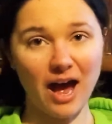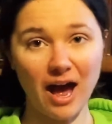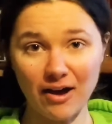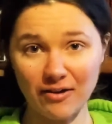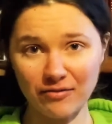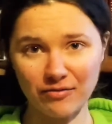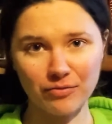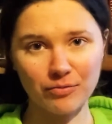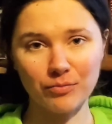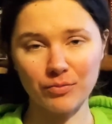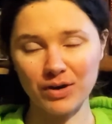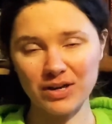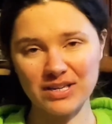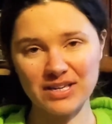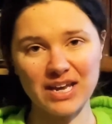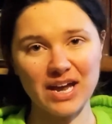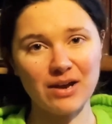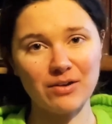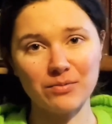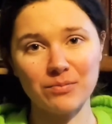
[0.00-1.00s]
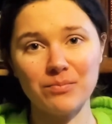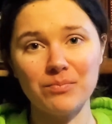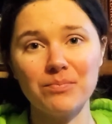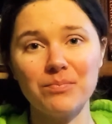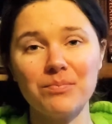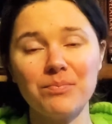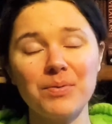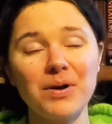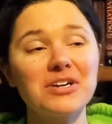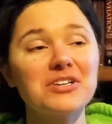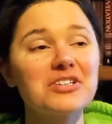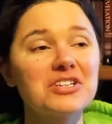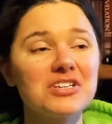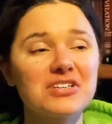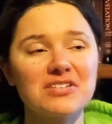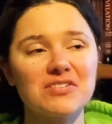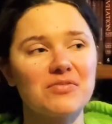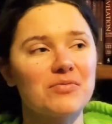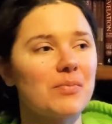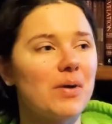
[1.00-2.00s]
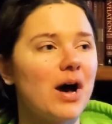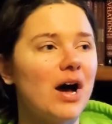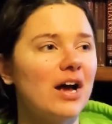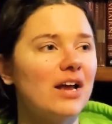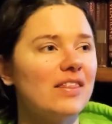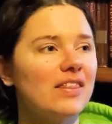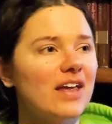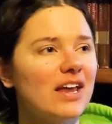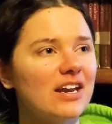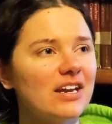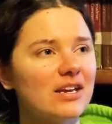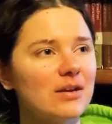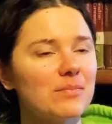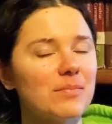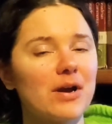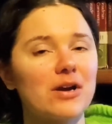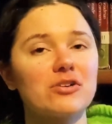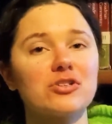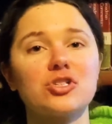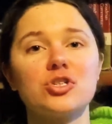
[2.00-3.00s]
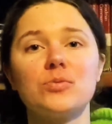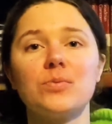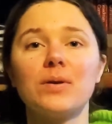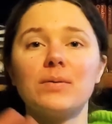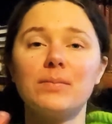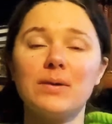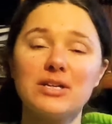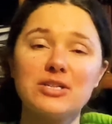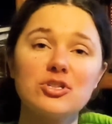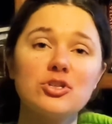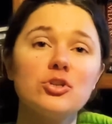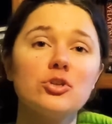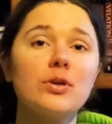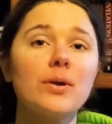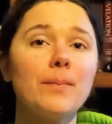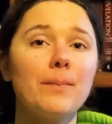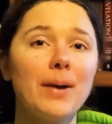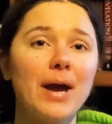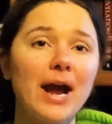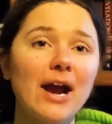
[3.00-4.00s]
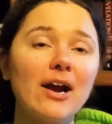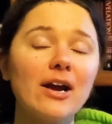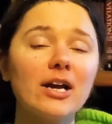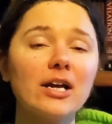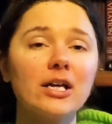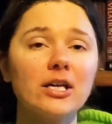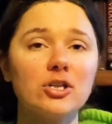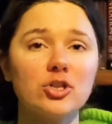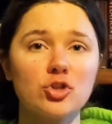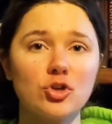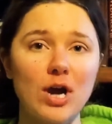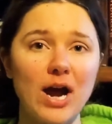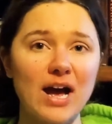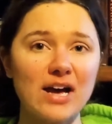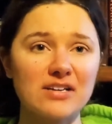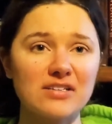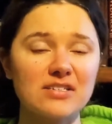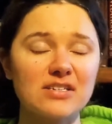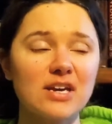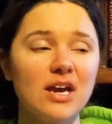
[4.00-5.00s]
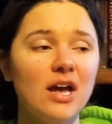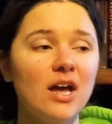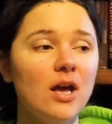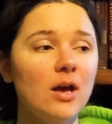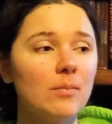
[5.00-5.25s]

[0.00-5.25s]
I've written down bunches of mine that it compares to, but make sure you compare and contrast